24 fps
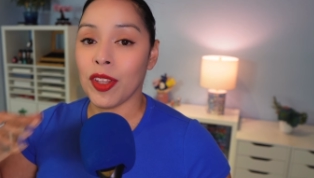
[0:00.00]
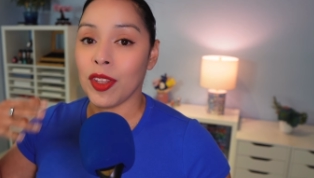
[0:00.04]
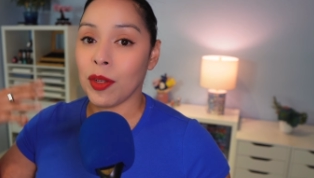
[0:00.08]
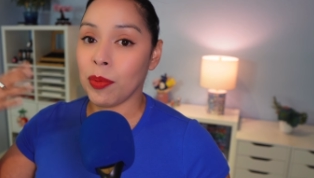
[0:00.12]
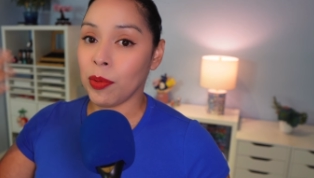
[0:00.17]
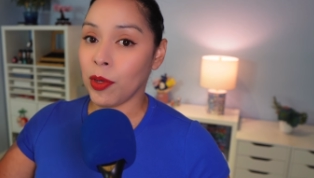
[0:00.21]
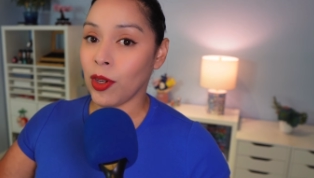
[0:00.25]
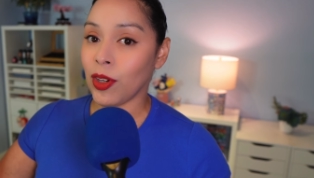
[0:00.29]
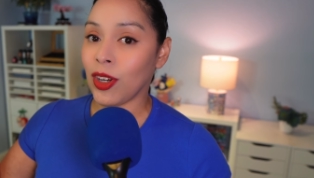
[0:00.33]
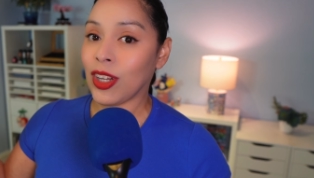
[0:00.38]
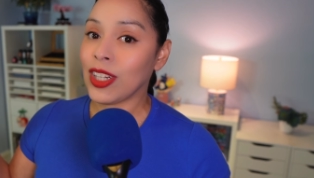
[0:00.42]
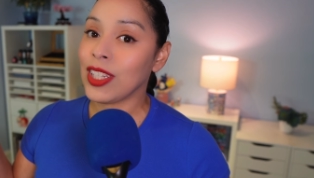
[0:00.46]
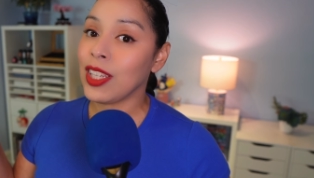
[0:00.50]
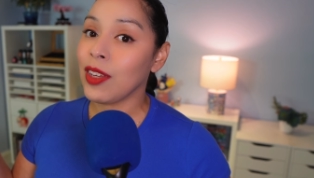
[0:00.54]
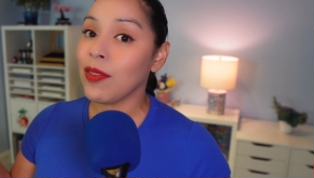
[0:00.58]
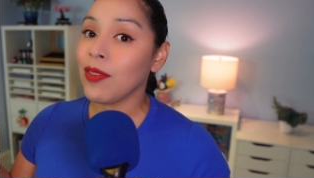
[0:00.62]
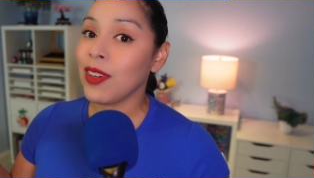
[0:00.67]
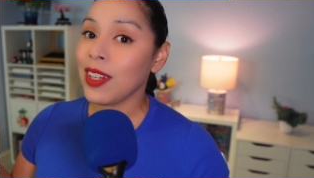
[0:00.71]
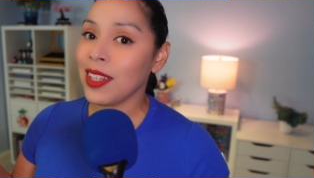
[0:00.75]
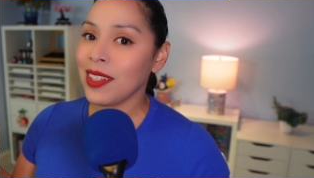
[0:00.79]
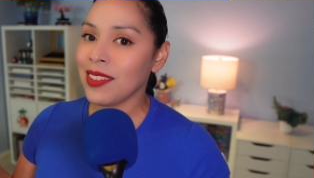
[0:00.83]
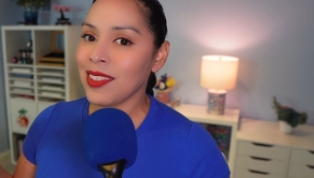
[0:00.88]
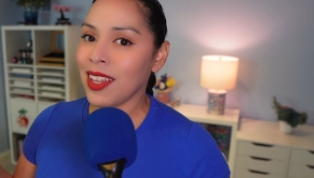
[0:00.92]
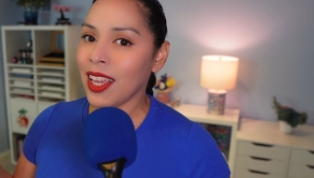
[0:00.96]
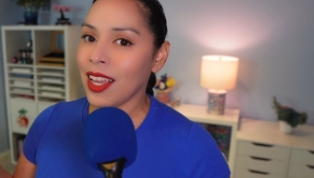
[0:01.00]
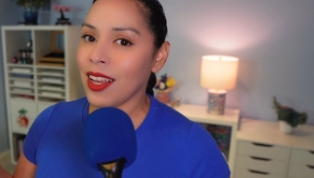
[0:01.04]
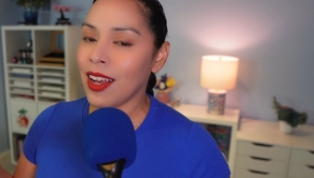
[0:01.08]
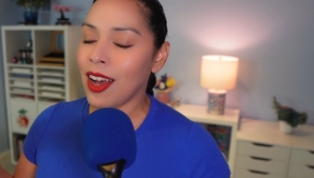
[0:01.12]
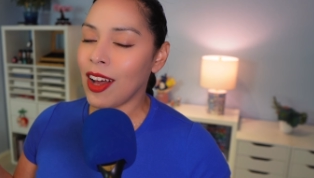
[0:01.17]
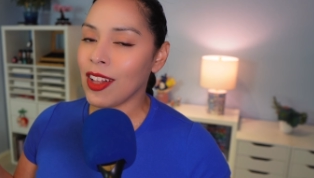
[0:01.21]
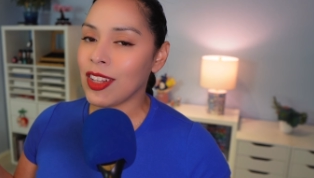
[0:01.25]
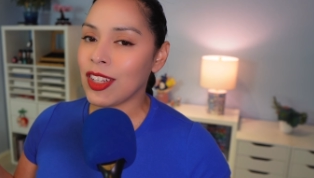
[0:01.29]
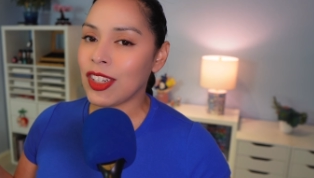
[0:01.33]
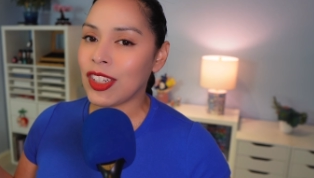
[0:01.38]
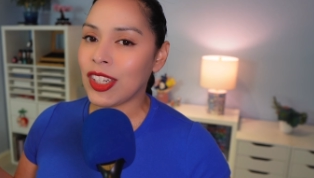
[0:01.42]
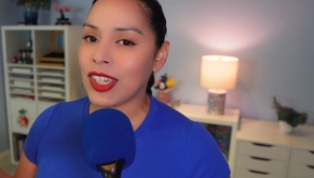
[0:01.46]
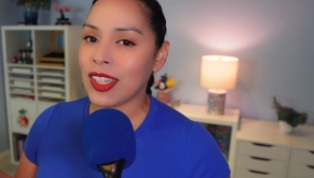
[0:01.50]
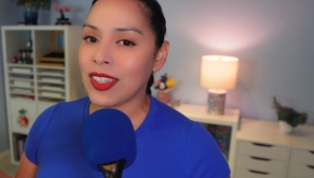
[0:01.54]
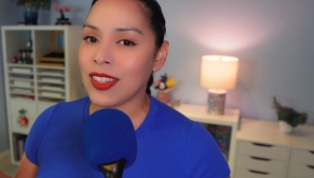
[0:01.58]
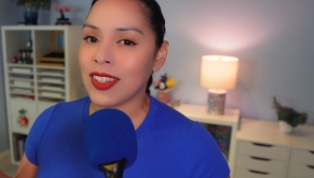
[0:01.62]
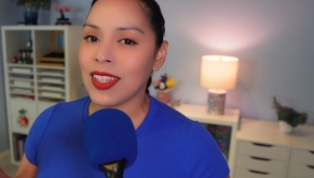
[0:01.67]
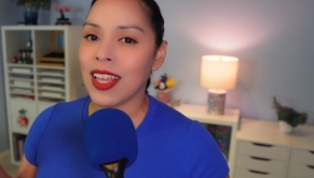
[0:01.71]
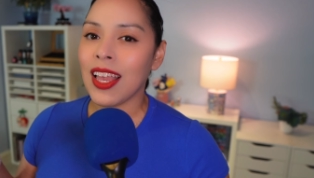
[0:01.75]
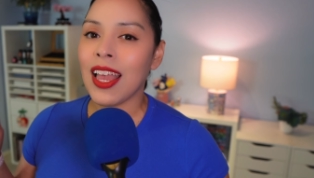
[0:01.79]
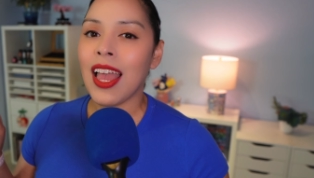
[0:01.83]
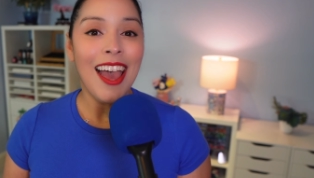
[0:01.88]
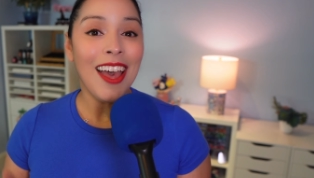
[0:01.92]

the productivity psychologist,